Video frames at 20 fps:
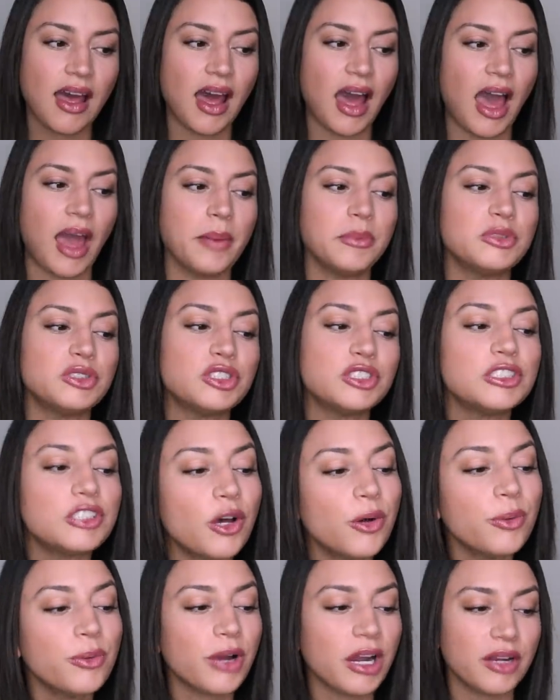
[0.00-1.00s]
I am
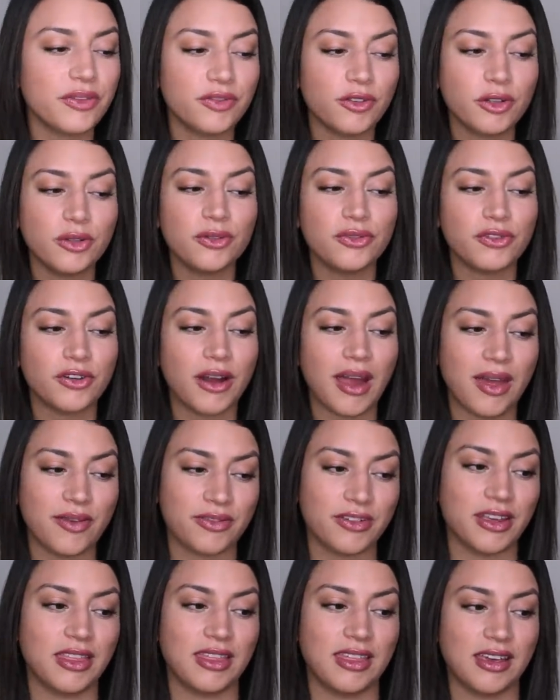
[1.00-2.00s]
so grateful for
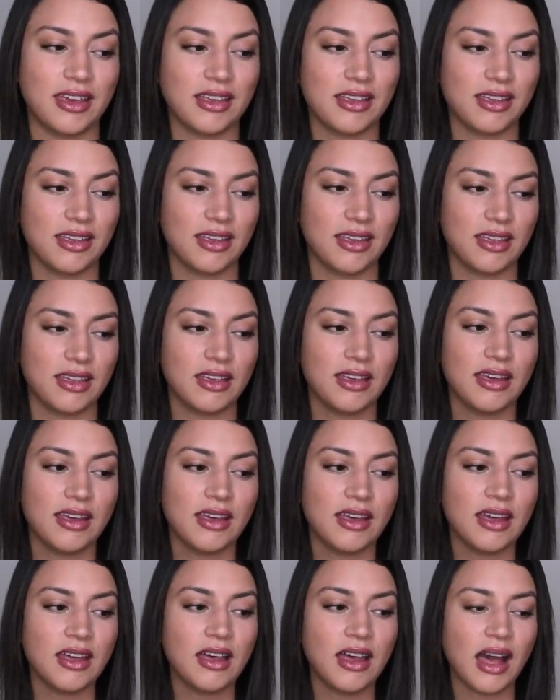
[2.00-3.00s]
everything.
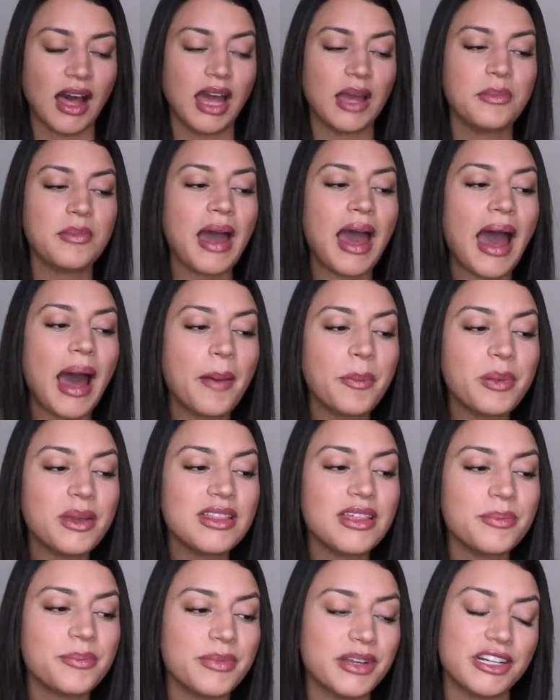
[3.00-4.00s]
I am happy
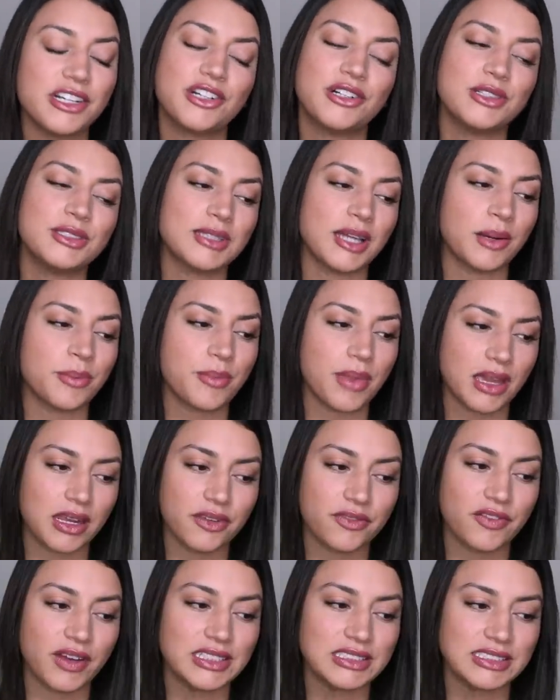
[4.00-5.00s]
that miracles are
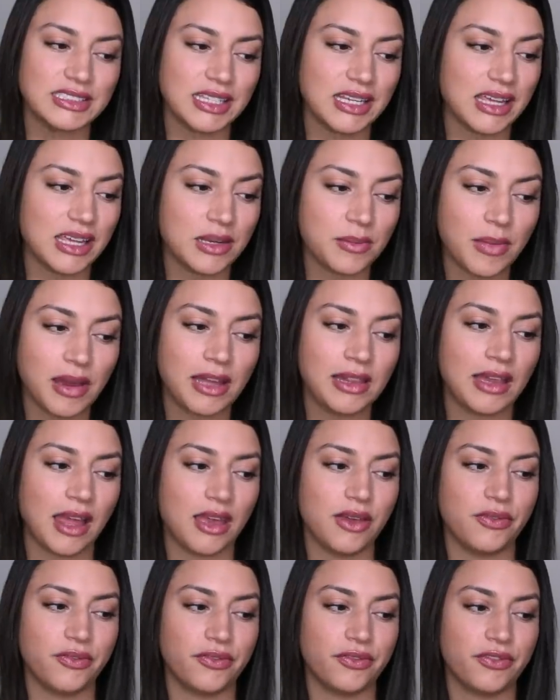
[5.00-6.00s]
manifesting in my
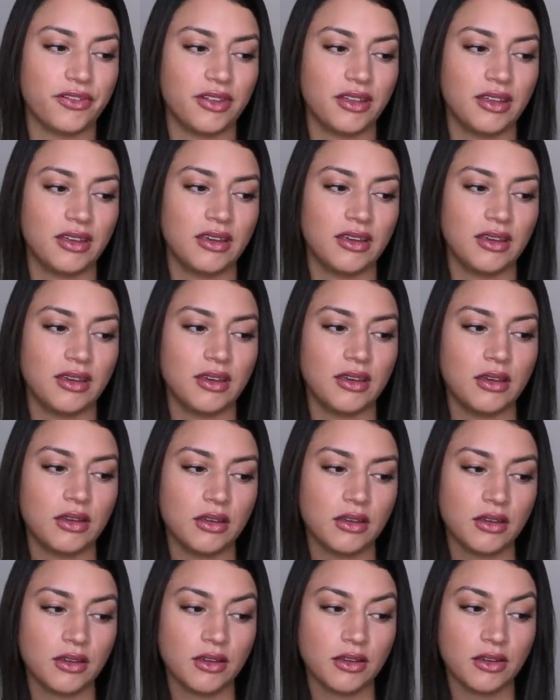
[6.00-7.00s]
life.
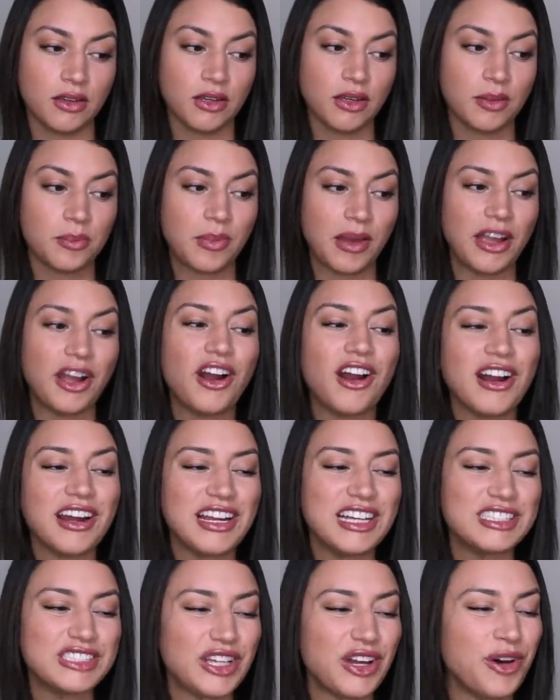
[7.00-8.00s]
My
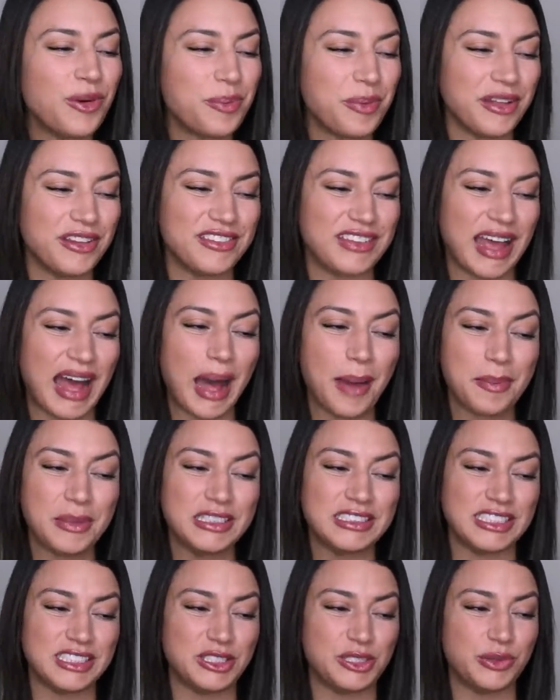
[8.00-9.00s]
heart is open to
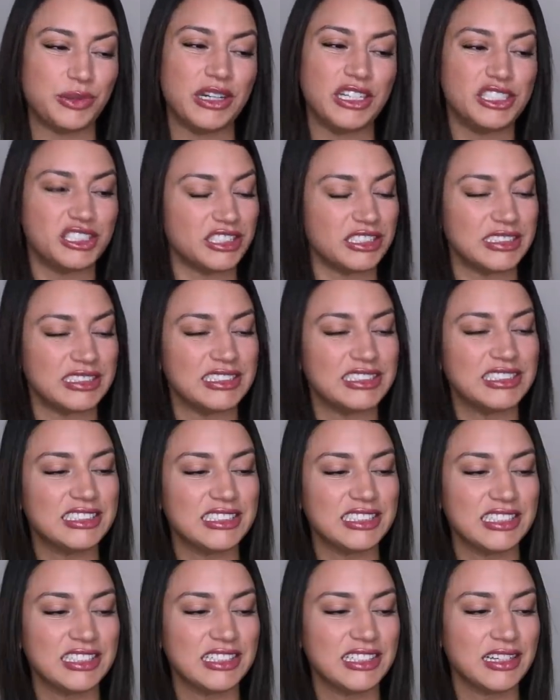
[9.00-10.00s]
happy
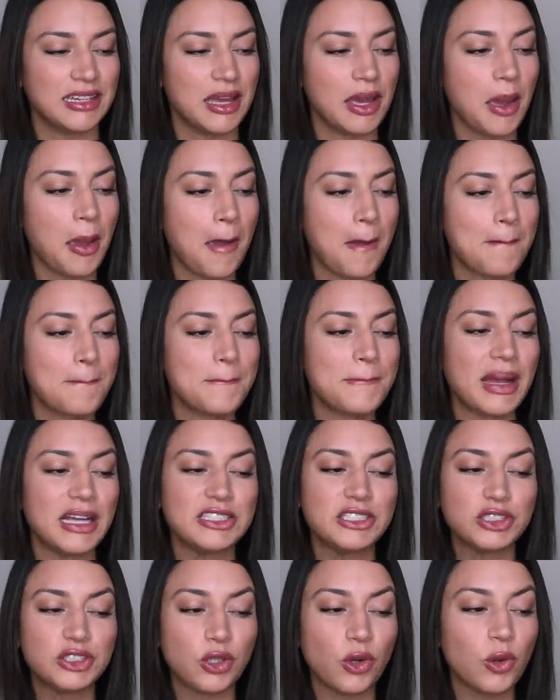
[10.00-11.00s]
situations. My
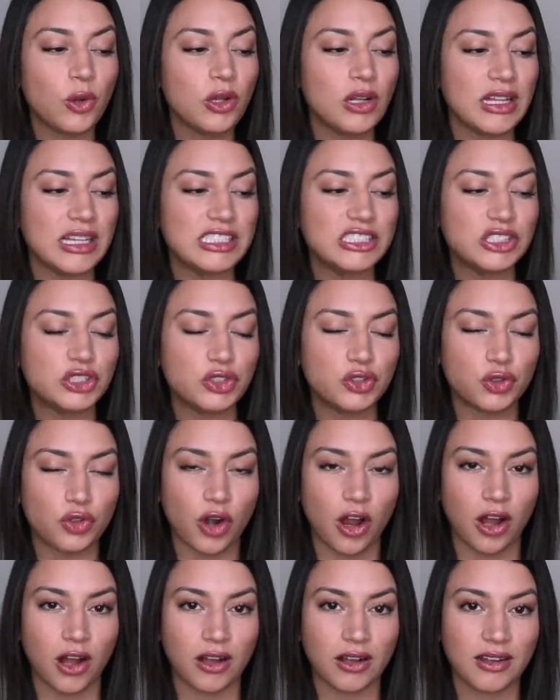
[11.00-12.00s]
soul is
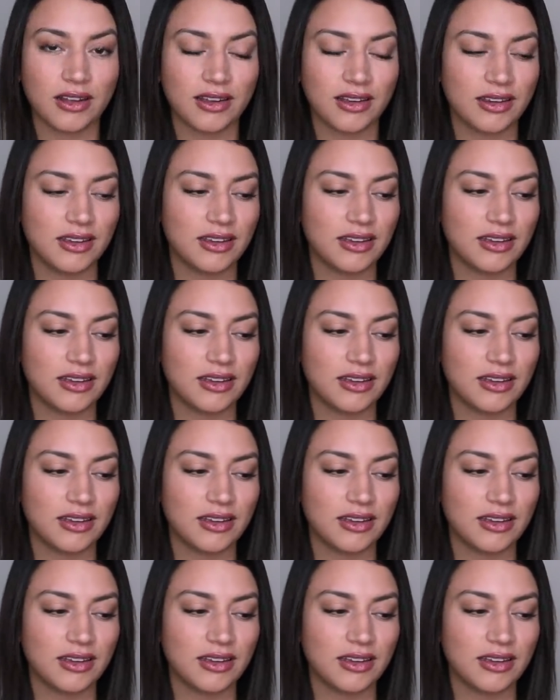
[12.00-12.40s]
strong.